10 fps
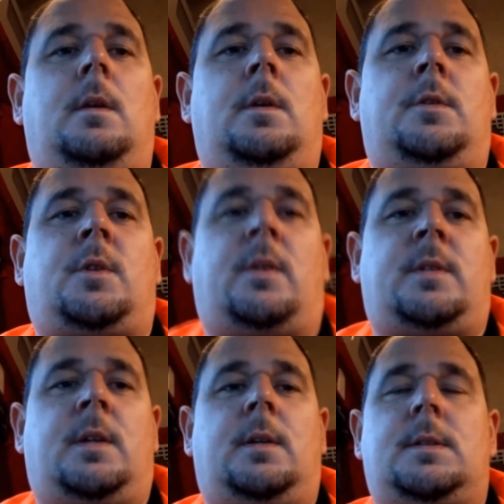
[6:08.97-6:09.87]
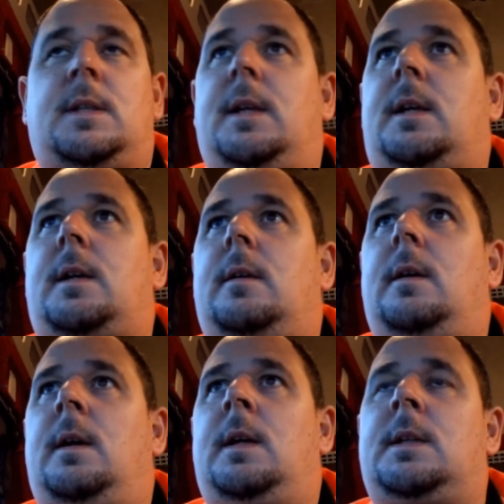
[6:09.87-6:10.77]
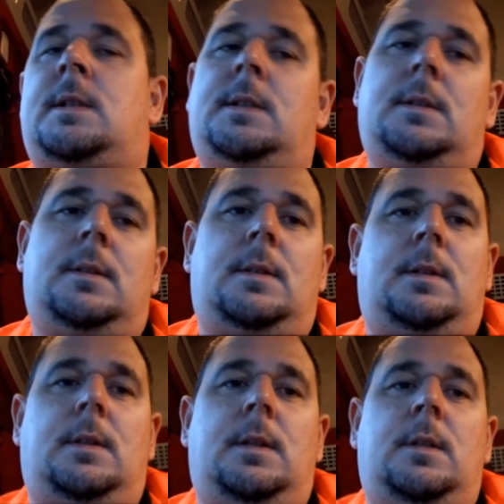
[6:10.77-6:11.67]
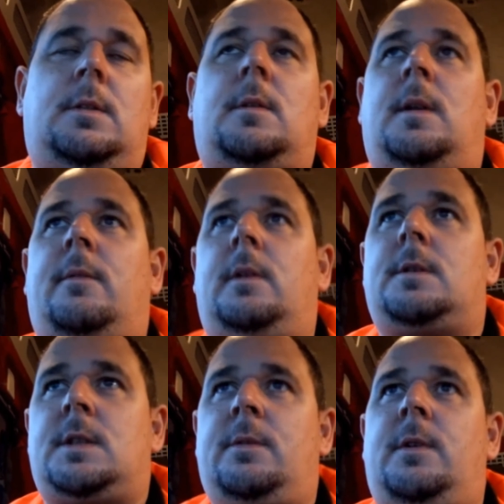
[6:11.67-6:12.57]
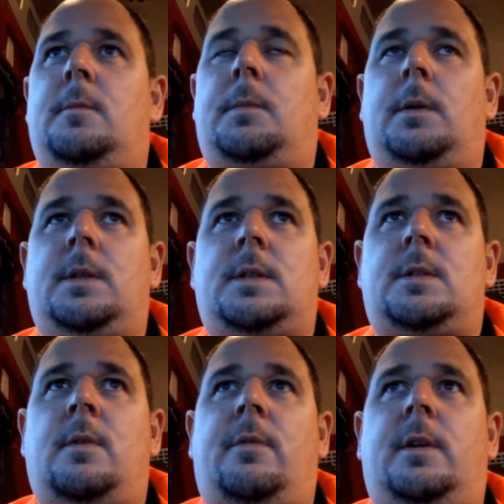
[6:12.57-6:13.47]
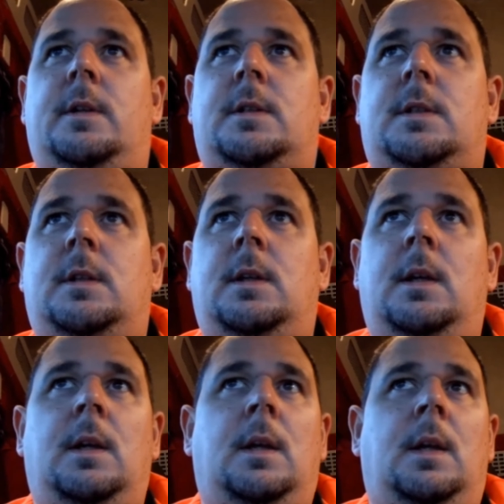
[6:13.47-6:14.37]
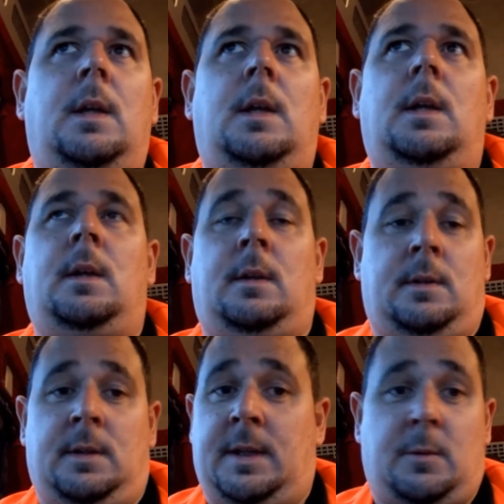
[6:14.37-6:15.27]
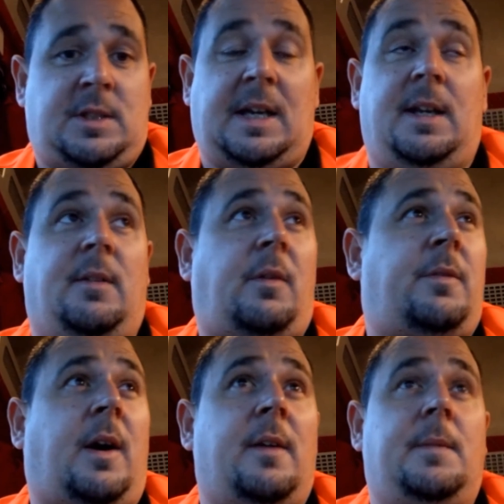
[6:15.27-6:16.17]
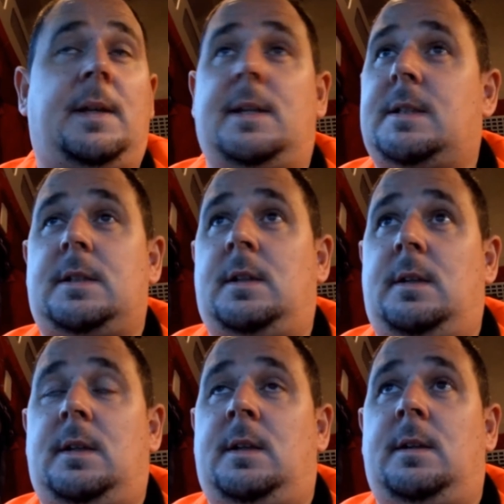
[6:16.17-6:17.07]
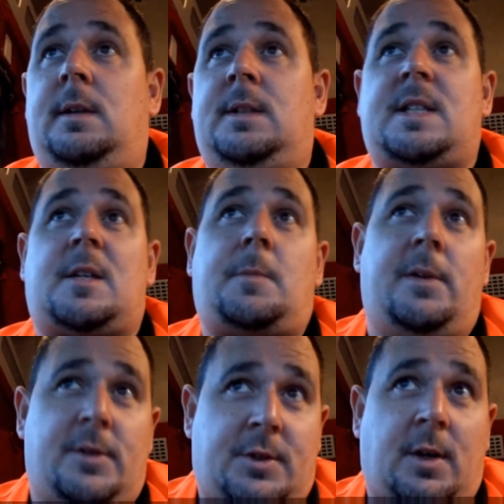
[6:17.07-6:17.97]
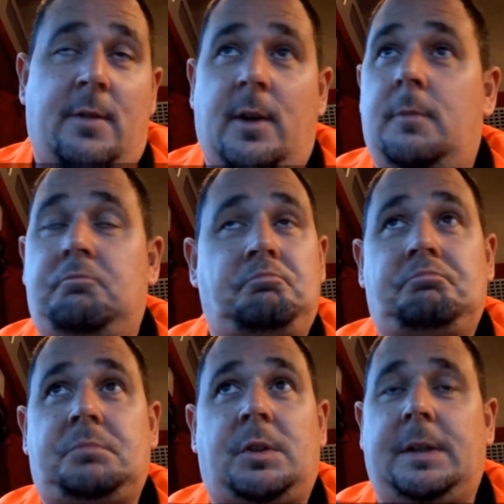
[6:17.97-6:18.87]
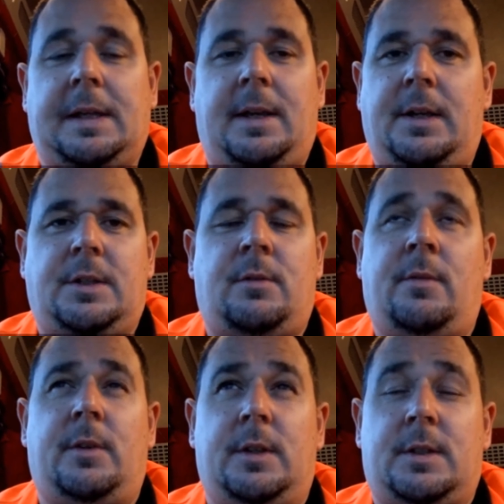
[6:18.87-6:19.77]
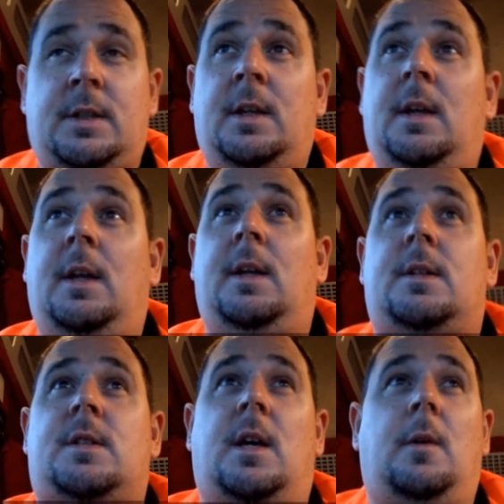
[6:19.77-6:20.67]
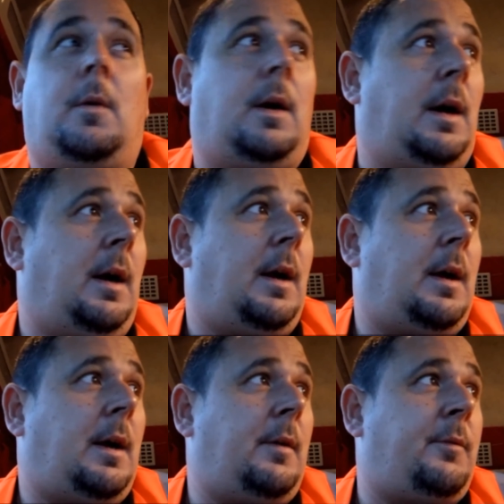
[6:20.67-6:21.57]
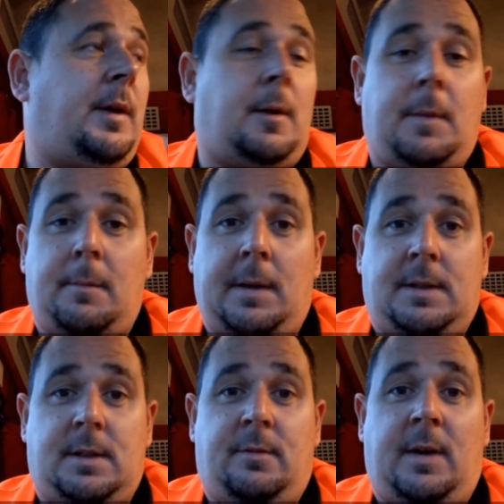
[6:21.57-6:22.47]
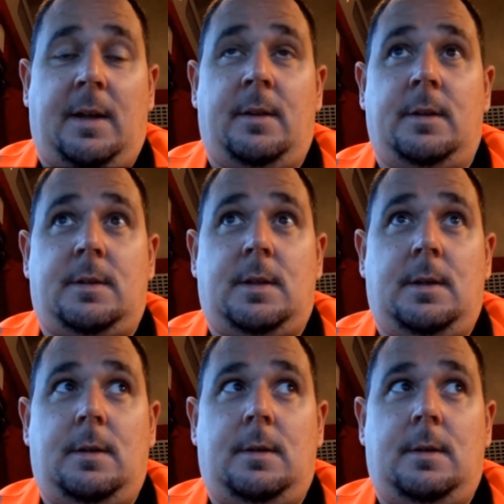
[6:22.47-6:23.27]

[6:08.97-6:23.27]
uh, drives an artic, and I said, you just kind of have a look, see if you can put this into reverse and he was sat in it for five minutes and he's an experienced driver couldn't get it into reverse so I, I feel a bit better the fact that